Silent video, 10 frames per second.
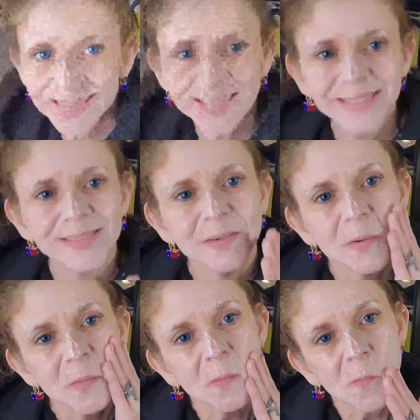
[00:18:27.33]
you
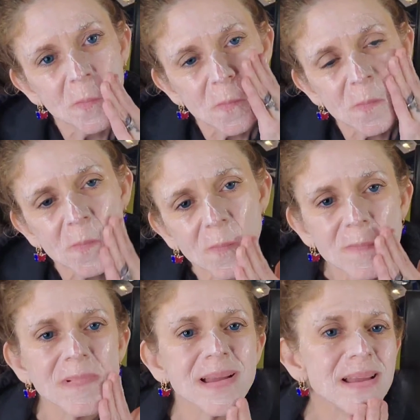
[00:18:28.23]

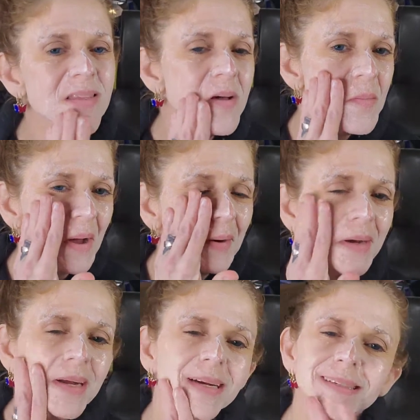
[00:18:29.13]
in the
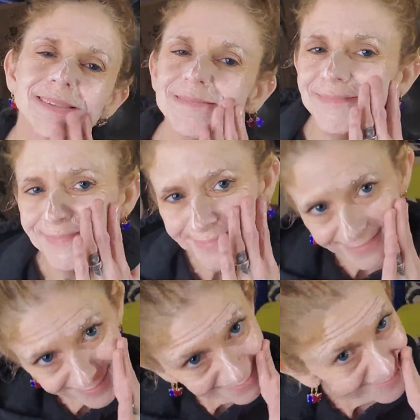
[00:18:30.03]
bedroom
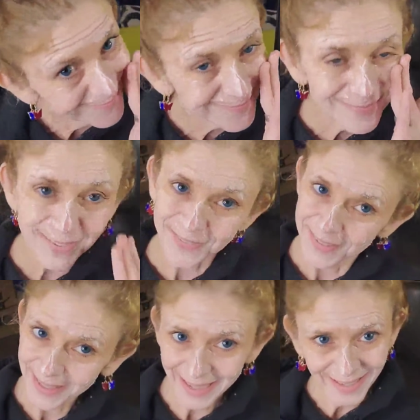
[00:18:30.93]
with
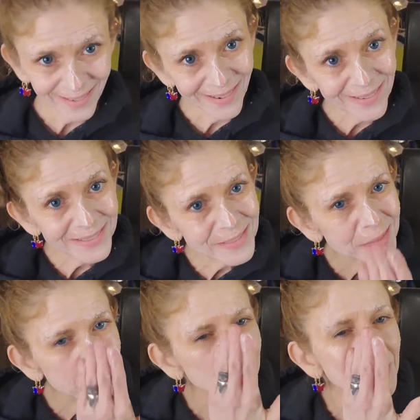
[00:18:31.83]
your hair all
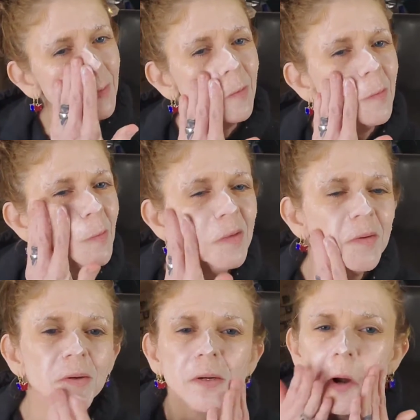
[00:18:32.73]
askew and
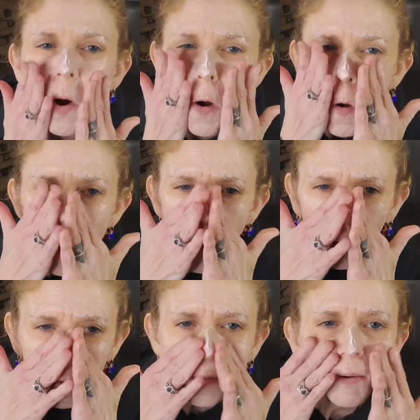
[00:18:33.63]
your
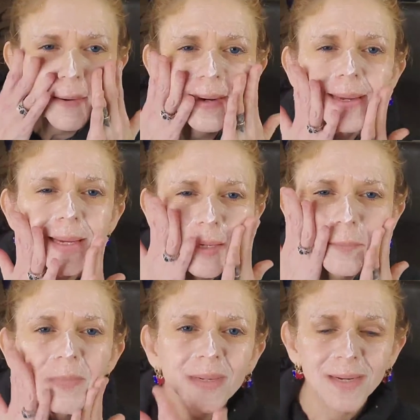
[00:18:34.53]
cold
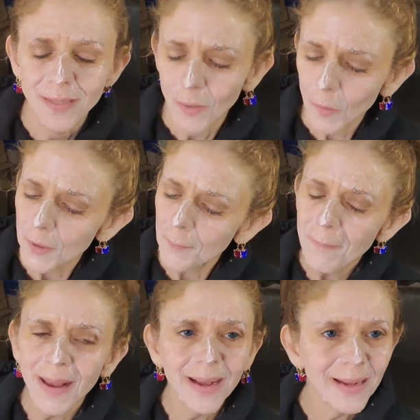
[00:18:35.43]
cream or your
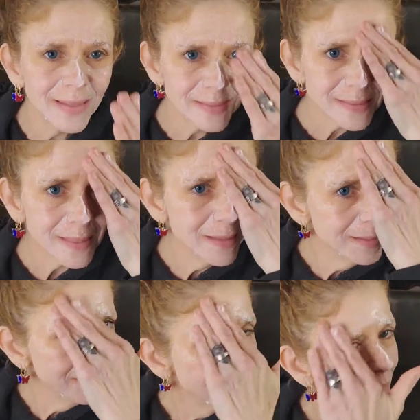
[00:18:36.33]
mask
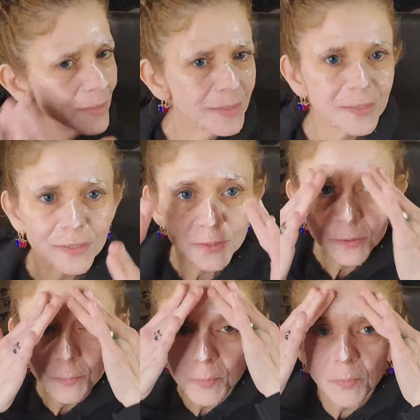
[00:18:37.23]
or your
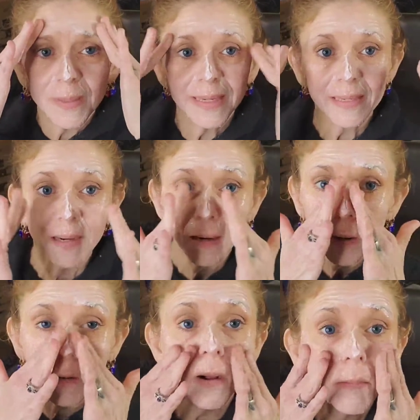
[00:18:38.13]
super
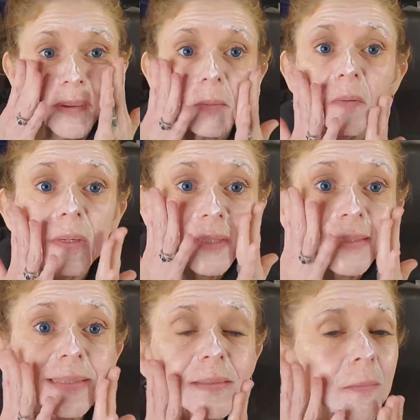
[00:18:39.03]
retinol. I mean,
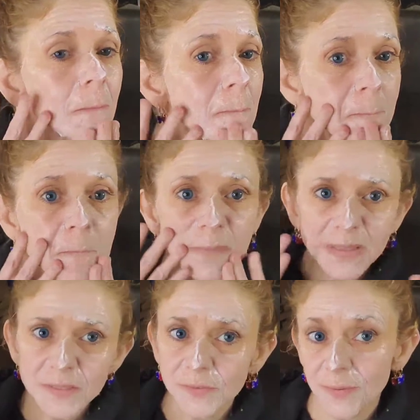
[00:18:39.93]
really,
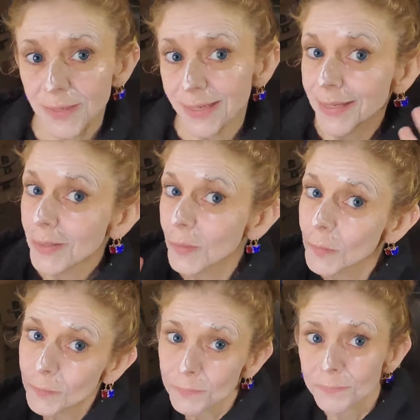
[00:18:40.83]
it's for
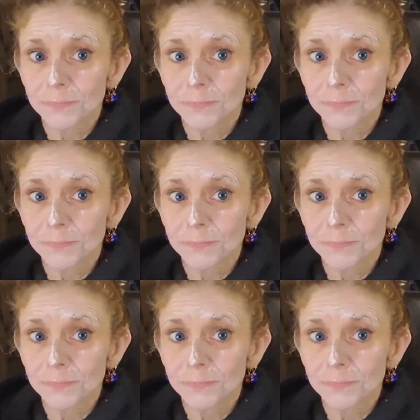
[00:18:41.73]
him,